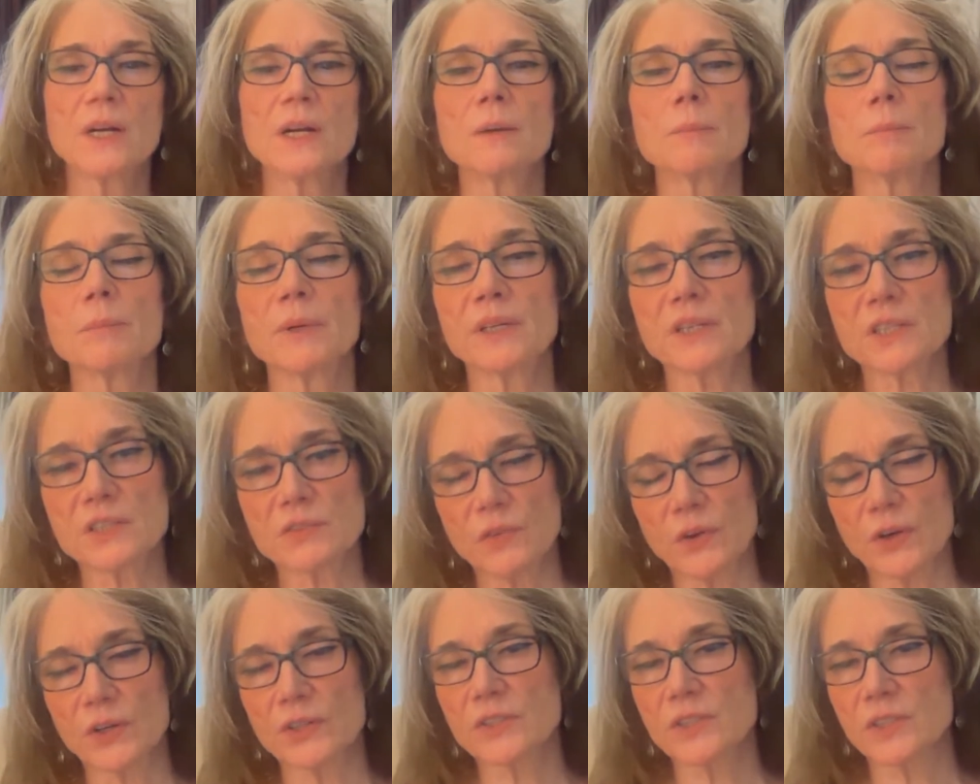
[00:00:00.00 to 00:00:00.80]
But as
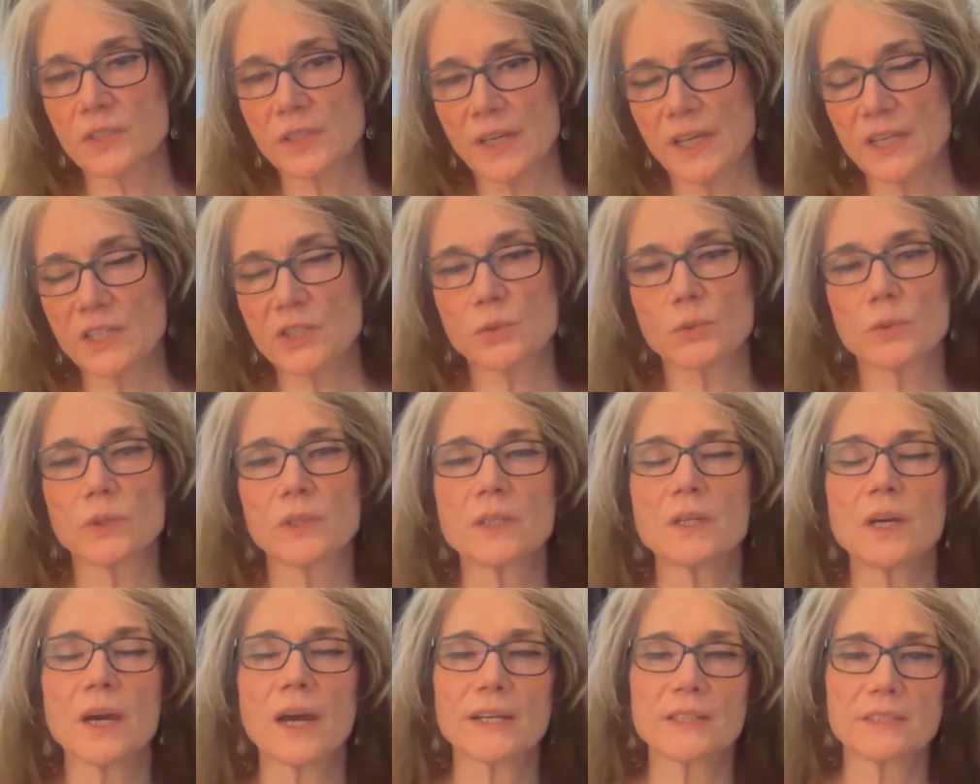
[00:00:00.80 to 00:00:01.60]
far as the next
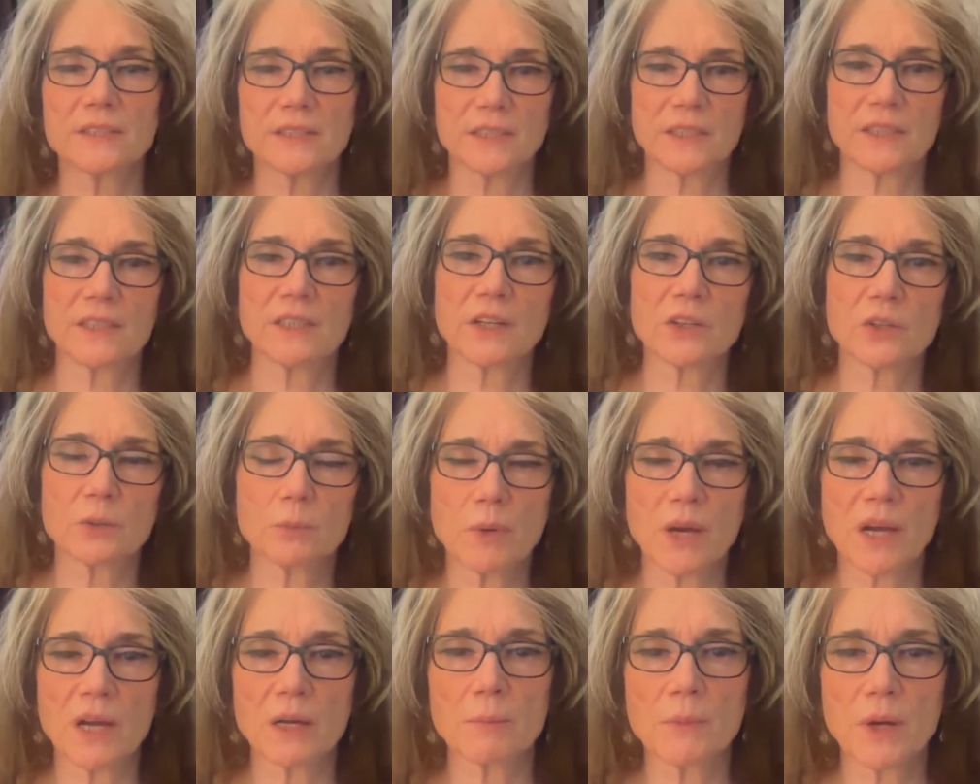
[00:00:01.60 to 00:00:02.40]
one, I set another
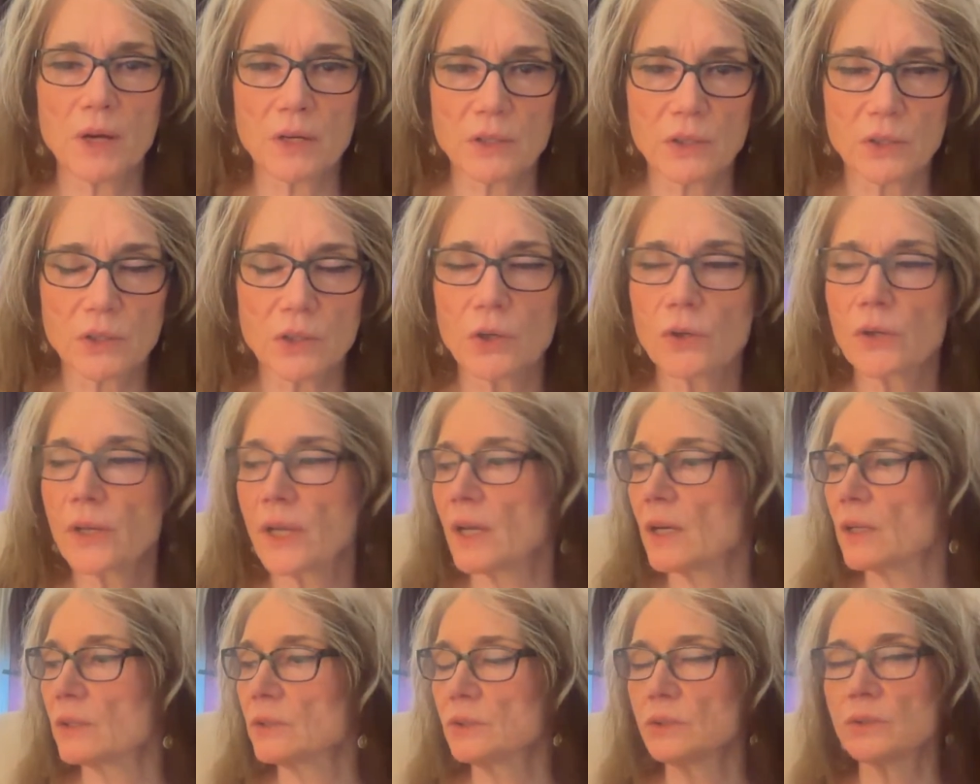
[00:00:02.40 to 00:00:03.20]
mile marker. Okay,
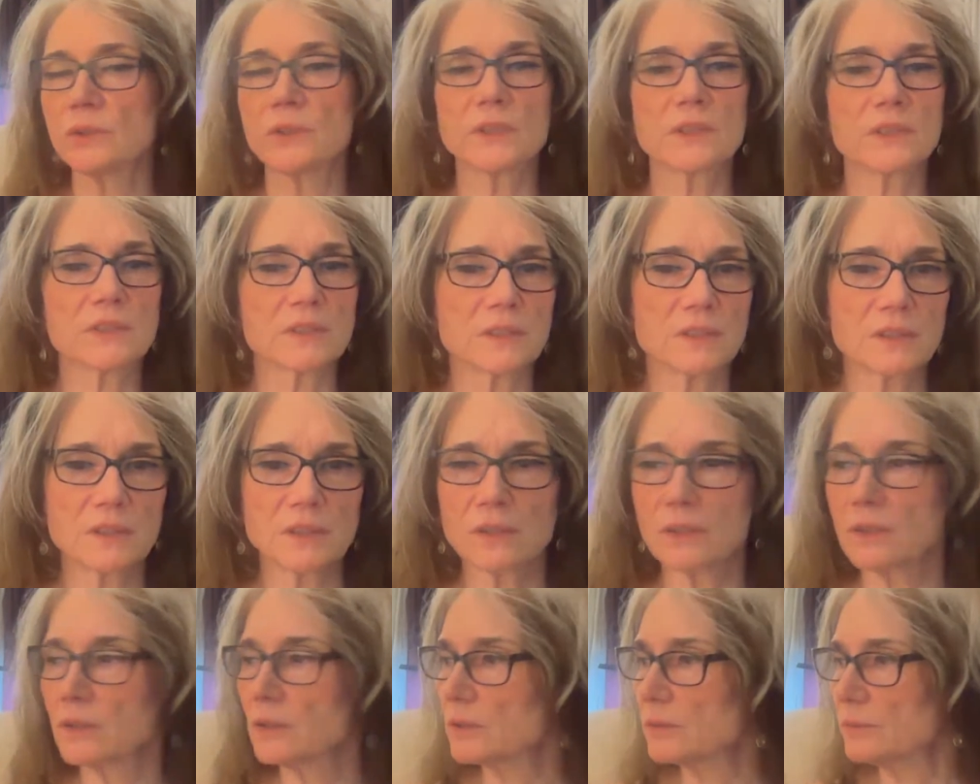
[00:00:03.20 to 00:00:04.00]
I'll do this
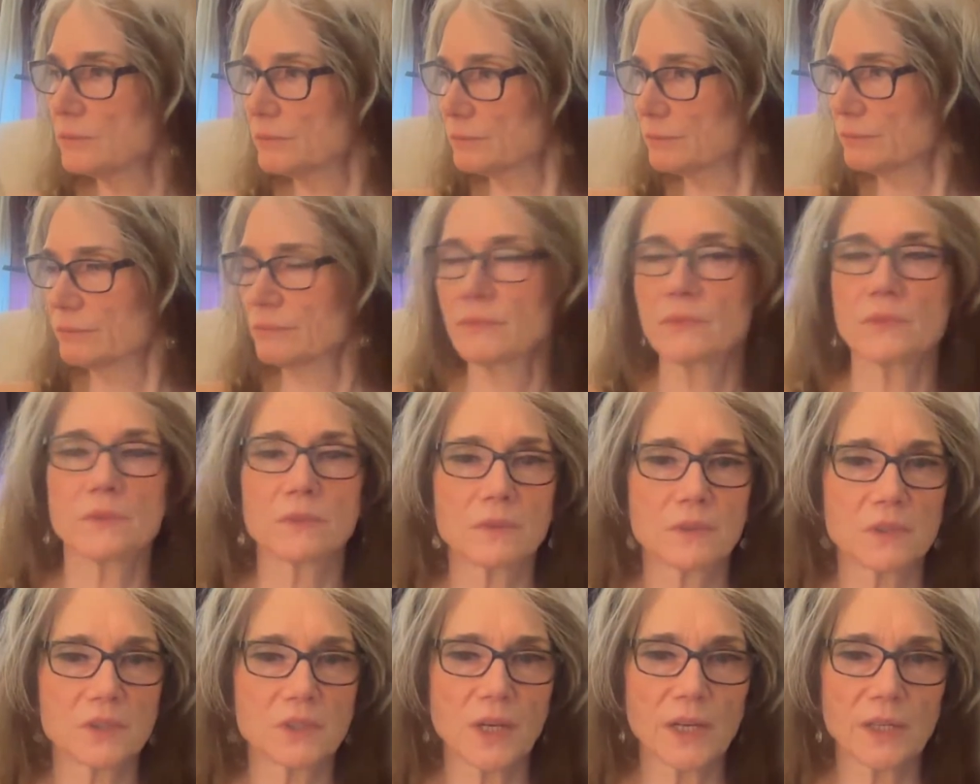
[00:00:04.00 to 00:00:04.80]
until
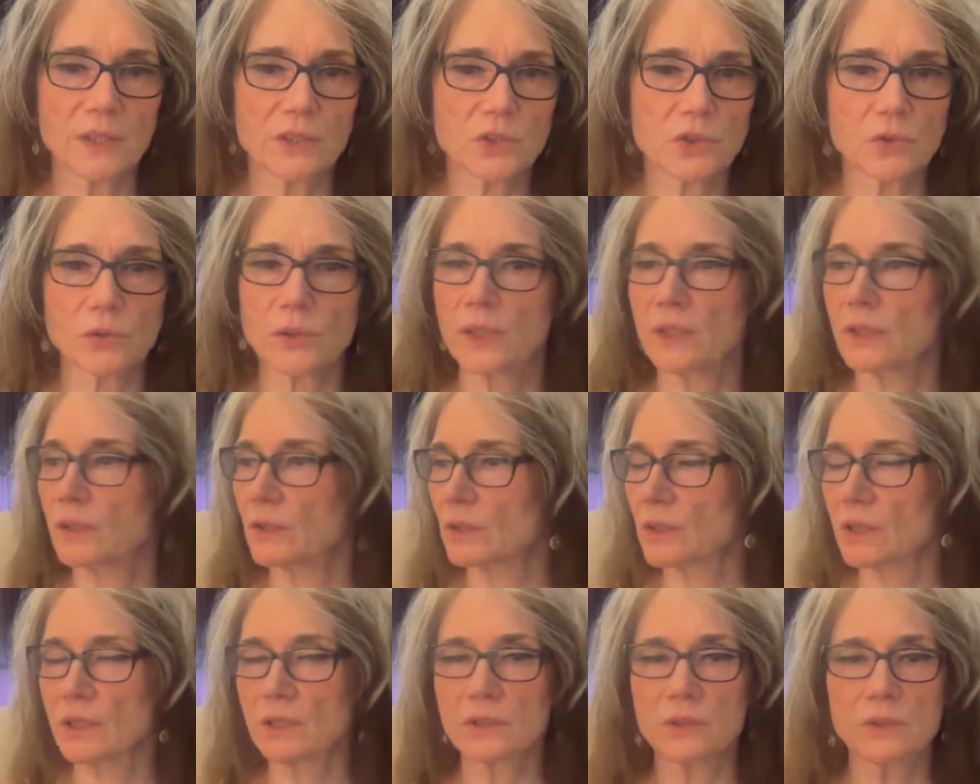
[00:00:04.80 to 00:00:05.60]
State Street, or
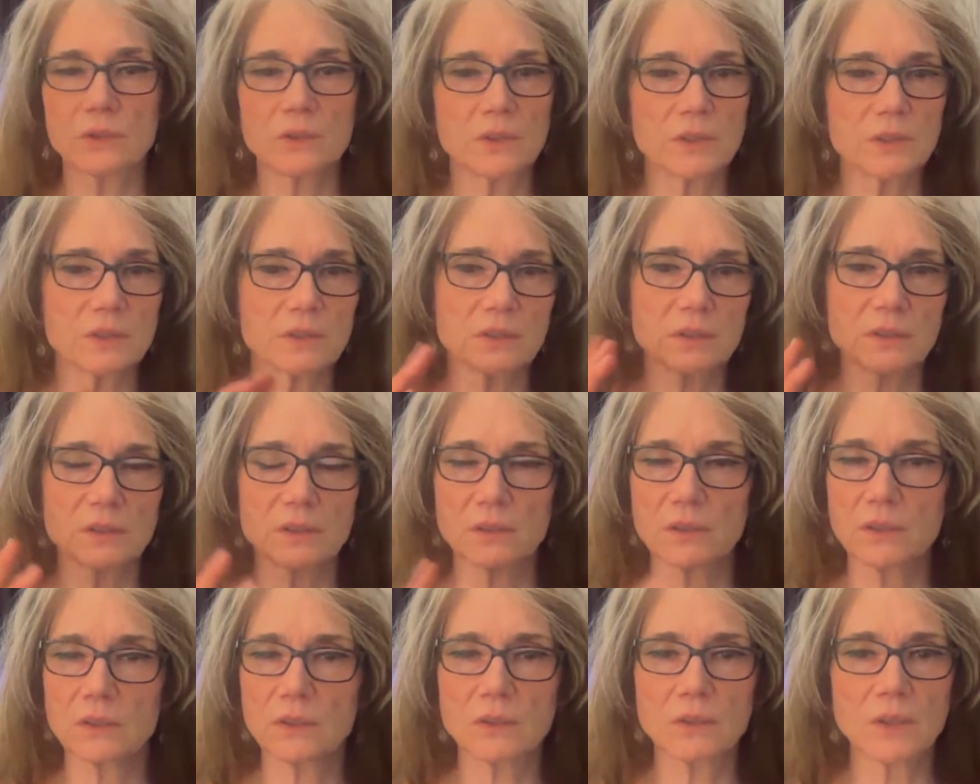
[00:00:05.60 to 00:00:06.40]
I'll do this
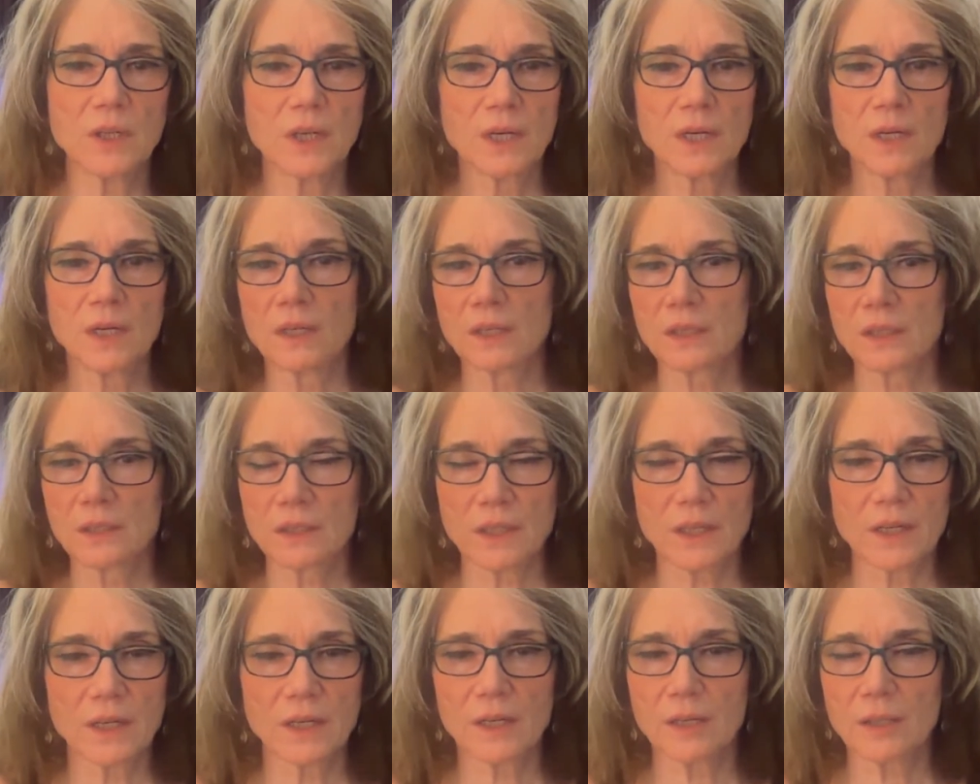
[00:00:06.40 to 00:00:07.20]
until
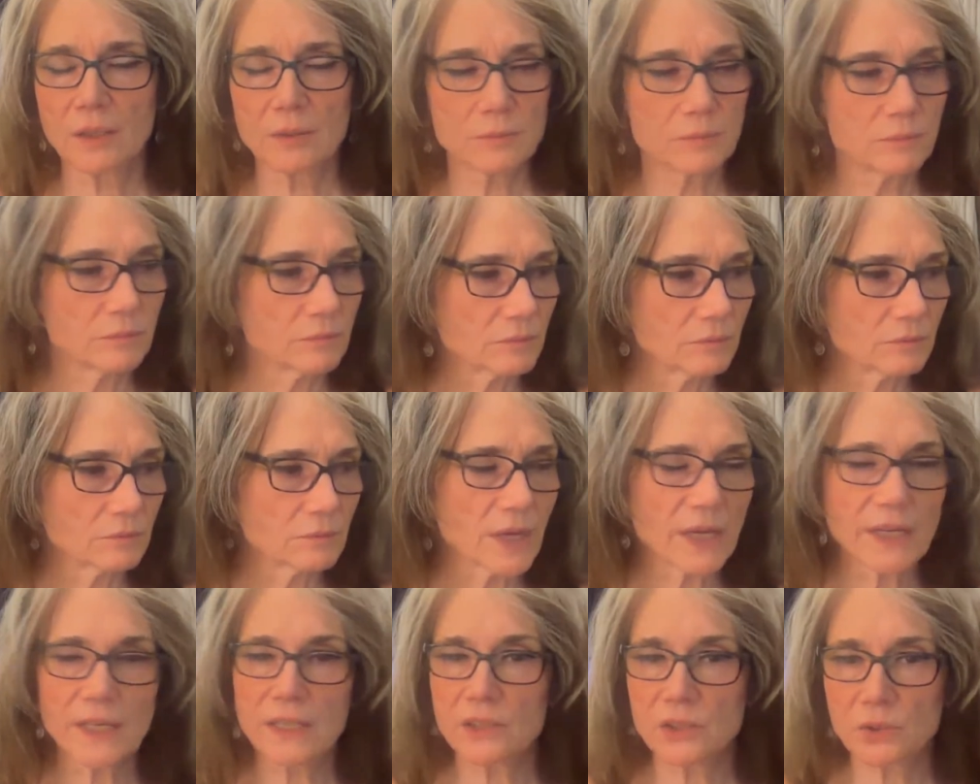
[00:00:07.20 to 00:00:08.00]

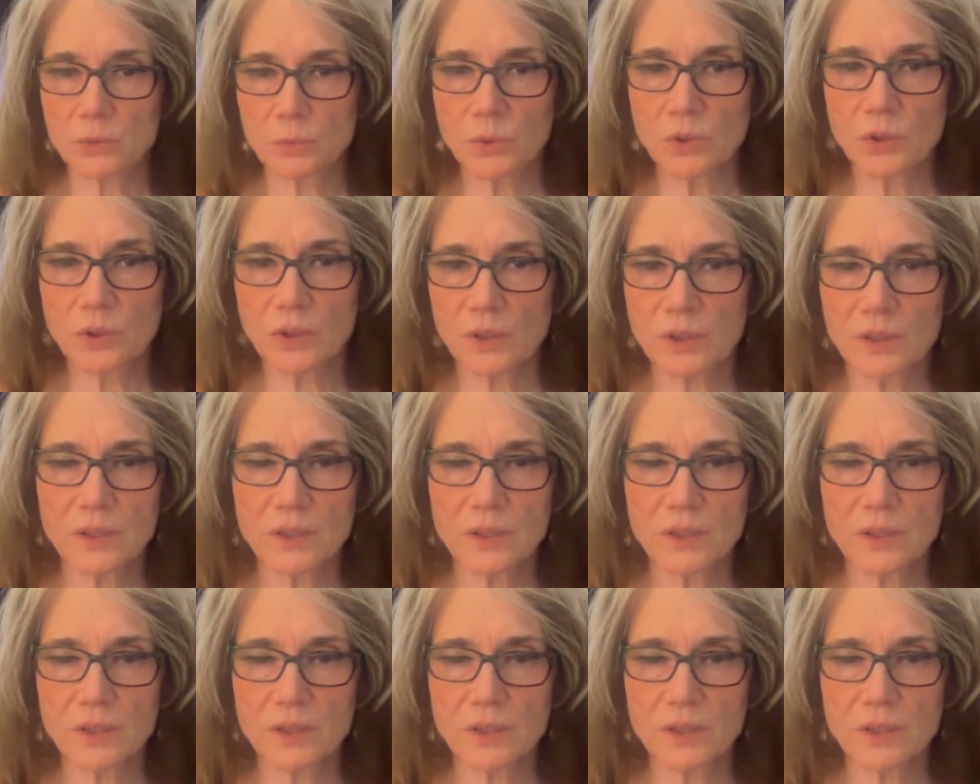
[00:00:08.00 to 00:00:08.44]
I get to work.